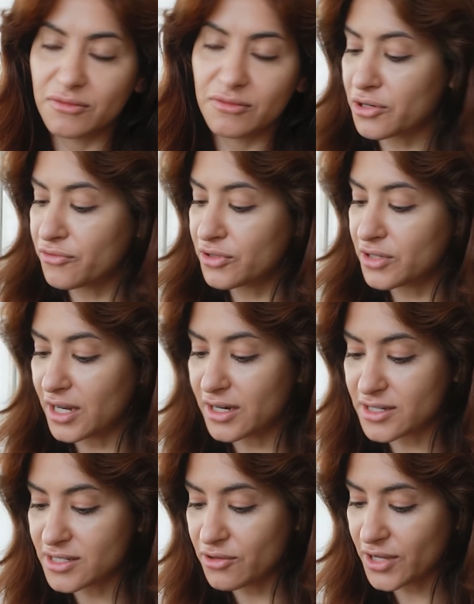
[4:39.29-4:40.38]
beautiful
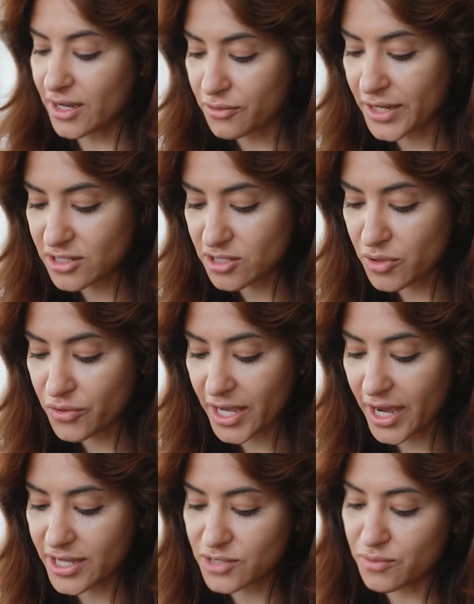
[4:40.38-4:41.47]
colors, so you can create smoky
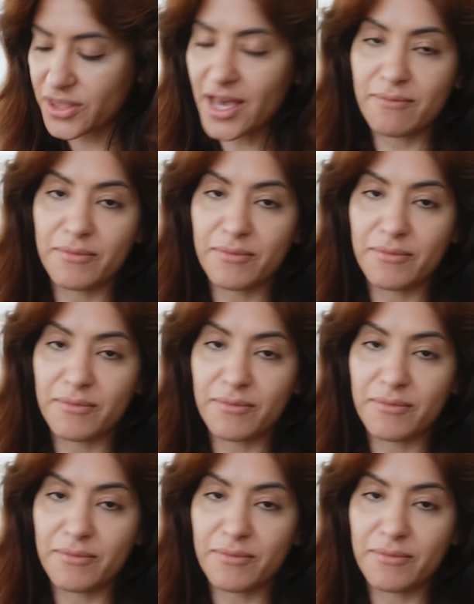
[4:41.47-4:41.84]
eyes with them,